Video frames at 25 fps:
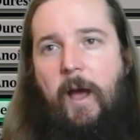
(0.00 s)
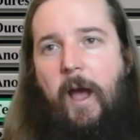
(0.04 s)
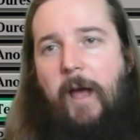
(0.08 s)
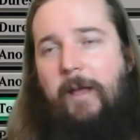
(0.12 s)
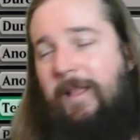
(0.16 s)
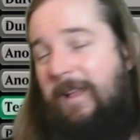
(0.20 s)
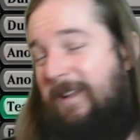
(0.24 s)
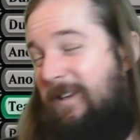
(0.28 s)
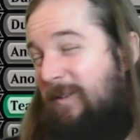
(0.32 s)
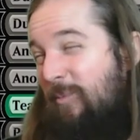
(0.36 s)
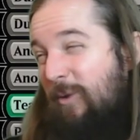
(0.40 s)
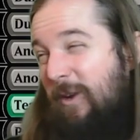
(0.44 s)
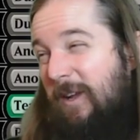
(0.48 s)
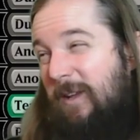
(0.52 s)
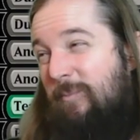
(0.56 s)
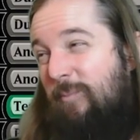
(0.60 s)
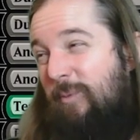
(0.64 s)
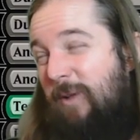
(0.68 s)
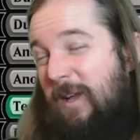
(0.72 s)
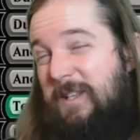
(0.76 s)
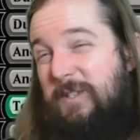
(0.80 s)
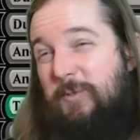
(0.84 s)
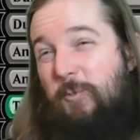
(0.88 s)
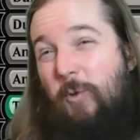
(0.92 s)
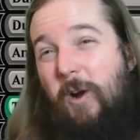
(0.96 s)
I like to bring in
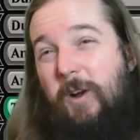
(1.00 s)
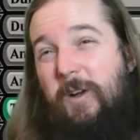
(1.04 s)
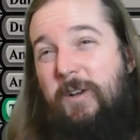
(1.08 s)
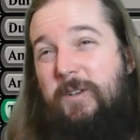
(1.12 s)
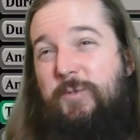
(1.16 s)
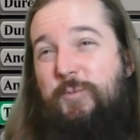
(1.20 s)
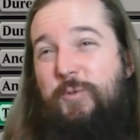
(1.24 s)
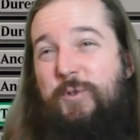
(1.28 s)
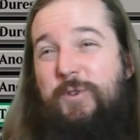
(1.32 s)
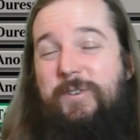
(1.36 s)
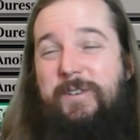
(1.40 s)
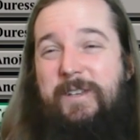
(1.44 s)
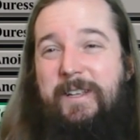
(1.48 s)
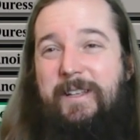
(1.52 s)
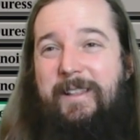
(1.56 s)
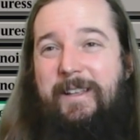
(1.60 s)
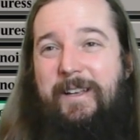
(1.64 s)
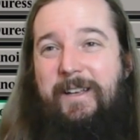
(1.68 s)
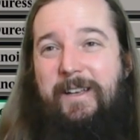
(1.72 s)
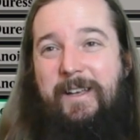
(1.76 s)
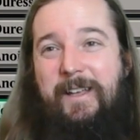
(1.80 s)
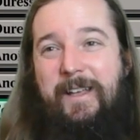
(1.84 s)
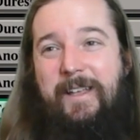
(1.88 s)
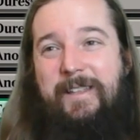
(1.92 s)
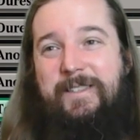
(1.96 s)
Planeswalkers when you're
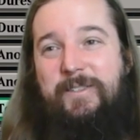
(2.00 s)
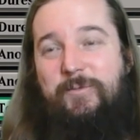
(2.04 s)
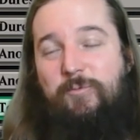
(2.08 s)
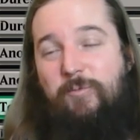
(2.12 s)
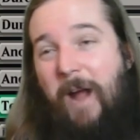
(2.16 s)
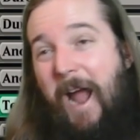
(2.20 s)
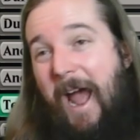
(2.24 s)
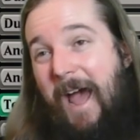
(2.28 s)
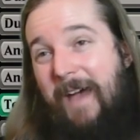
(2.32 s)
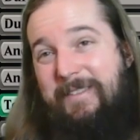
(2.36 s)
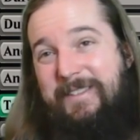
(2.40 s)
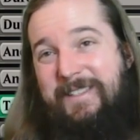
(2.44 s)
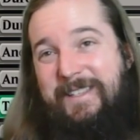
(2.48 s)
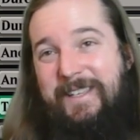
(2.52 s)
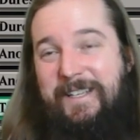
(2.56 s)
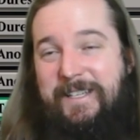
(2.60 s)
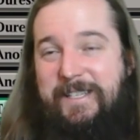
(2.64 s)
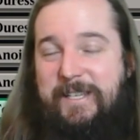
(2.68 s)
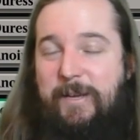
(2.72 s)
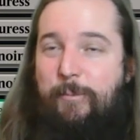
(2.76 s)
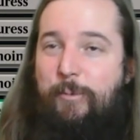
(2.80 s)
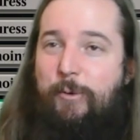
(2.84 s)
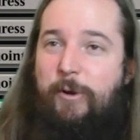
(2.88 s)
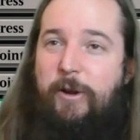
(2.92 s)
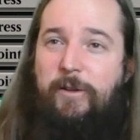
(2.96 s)
dealing against Wraths like
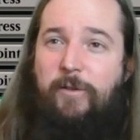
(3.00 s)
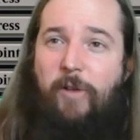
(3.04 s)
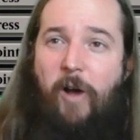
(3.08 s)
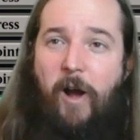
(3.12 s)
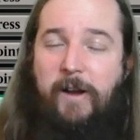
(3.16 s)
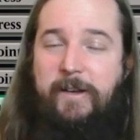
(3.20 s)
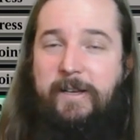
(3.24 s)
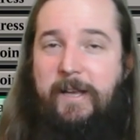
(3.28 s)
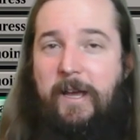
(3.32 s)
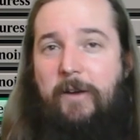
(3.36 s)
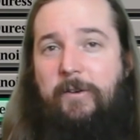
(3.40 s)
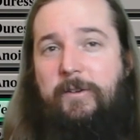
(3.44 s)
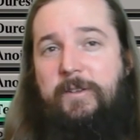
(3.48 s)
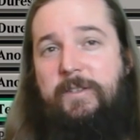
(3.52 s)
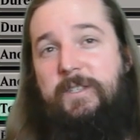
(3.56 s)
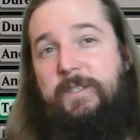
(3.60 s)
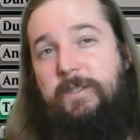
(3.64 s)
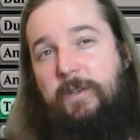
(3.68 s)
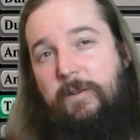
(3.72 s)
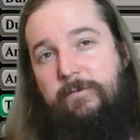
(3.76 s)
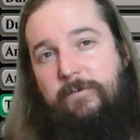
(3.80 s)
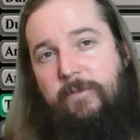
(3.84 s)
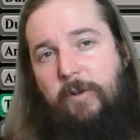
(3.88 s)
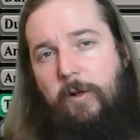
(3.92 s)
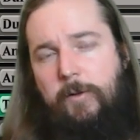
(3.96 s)
Temporary Lockdown and
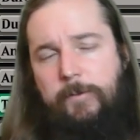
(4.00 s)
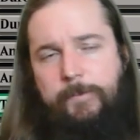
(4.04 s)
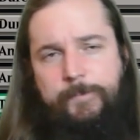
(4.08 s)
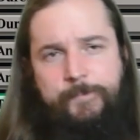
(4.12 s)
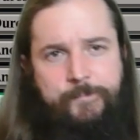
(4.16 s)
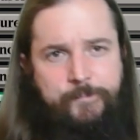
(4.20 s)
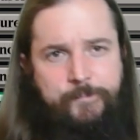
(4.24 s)
Sunfall,